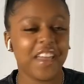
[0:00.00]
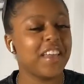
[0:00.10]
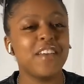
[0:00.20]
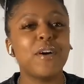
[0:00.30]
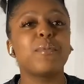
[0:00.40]

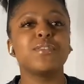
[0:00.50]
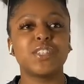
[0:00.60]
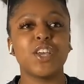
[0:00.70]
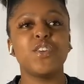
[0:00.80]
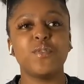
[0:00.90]
If I'm gonna tell
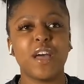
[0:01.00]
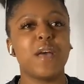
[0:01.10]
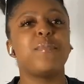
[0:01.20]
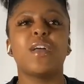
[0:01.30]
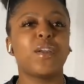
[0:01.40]
you what
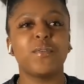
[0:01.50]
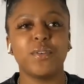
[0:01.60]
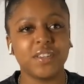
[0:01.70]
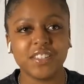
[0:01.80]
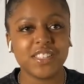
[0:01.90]
happened, I don't want
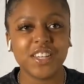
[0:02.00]
to tell you.